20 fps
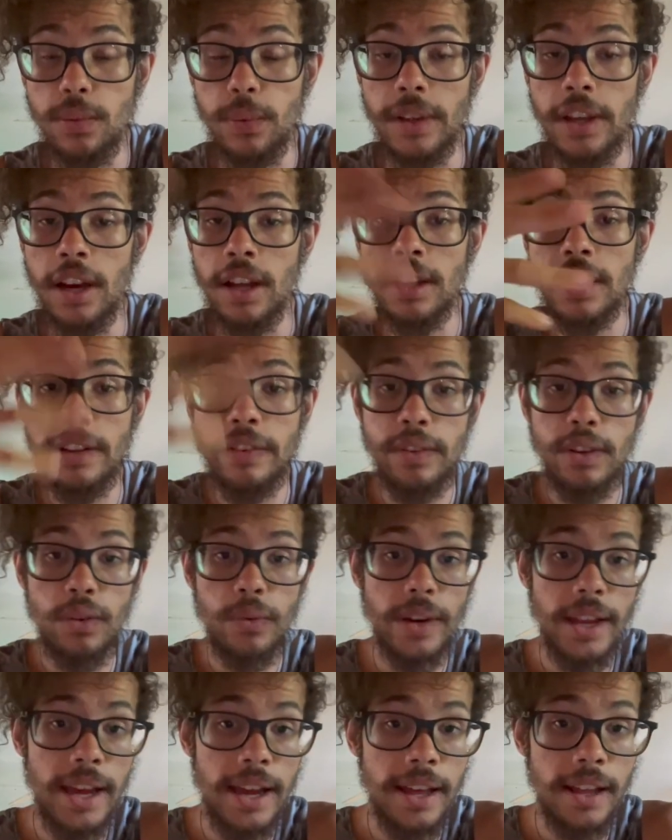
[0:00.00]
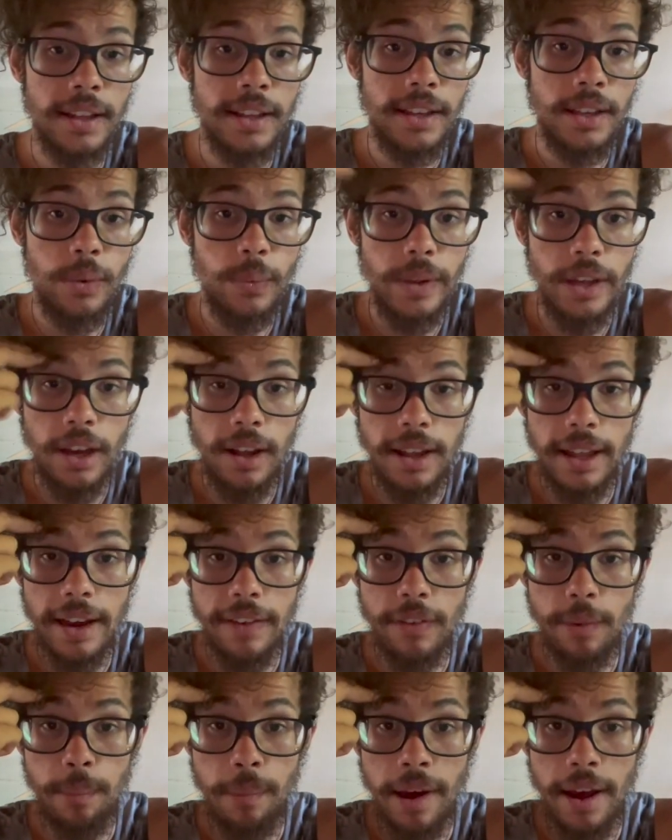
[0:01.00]
We all live in reality, we all have
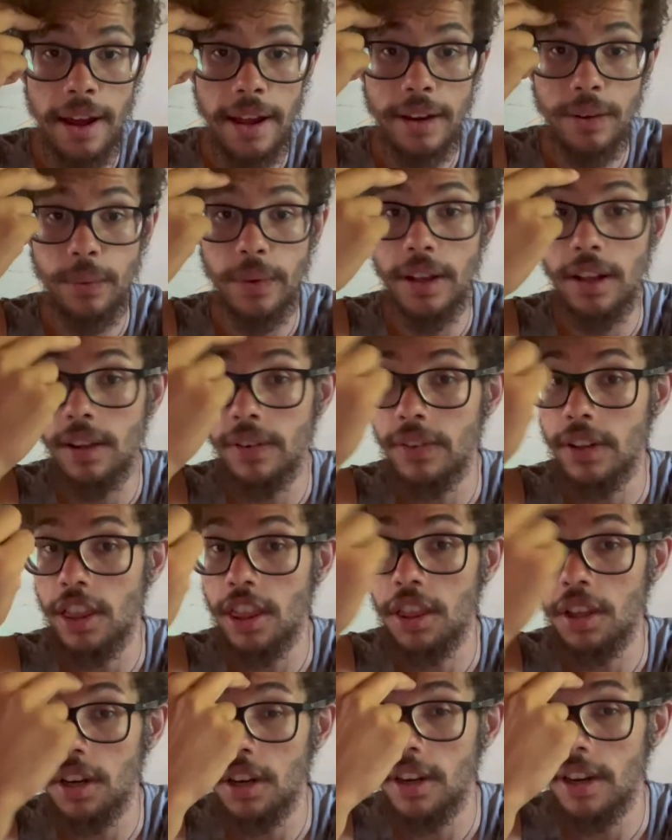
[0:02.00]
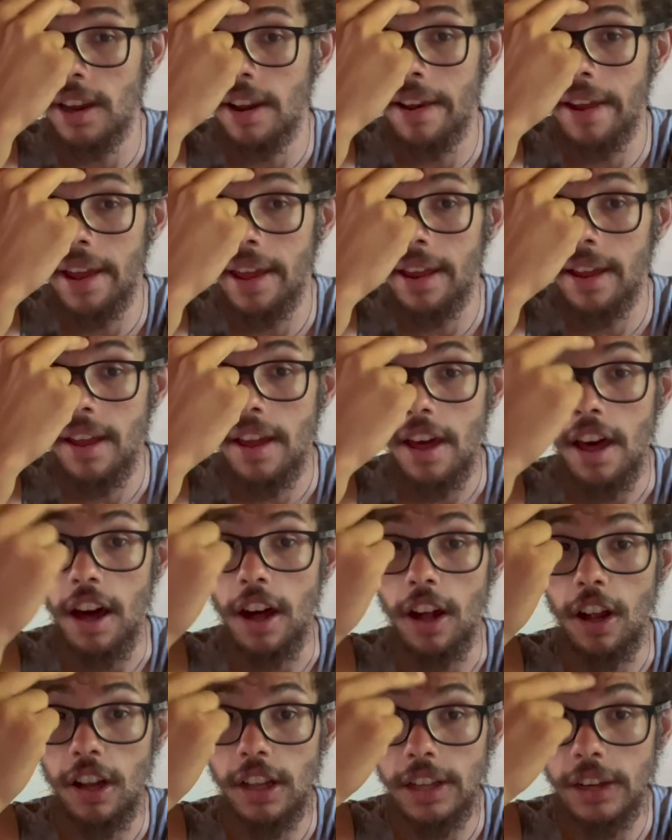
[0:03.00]
a mind, we all have a third eye, a
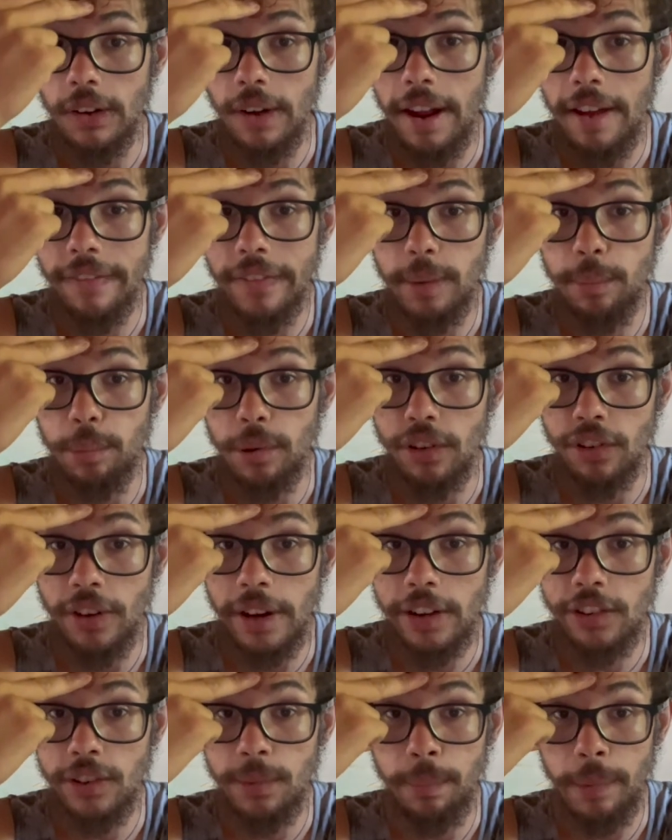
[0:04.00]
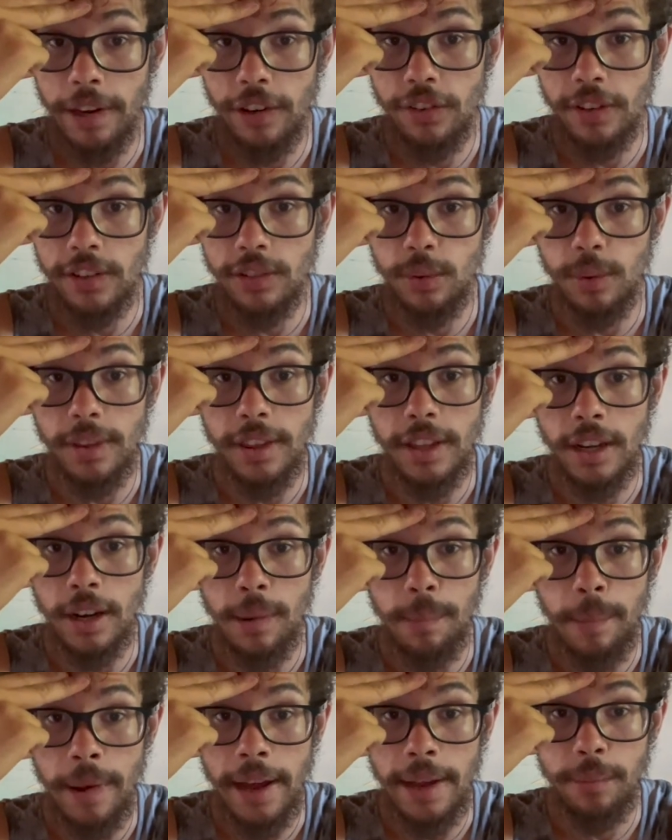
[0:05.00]
holographic projection matrix within our
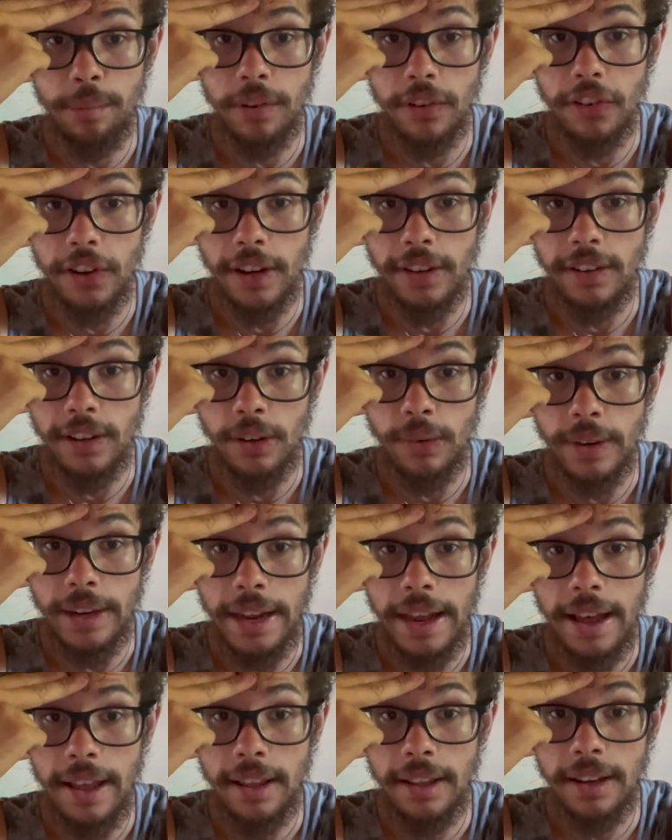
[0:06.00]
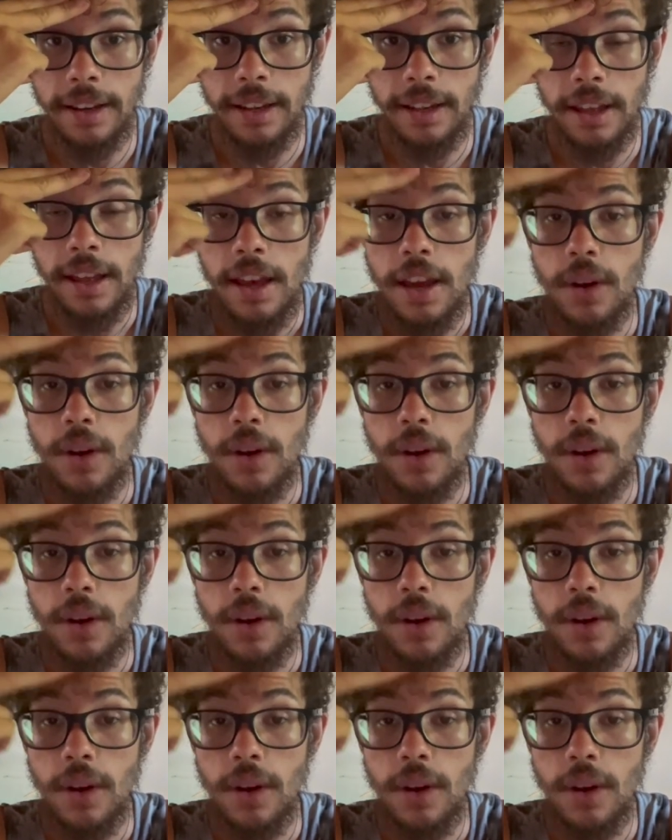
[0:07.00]
mind projecting reality.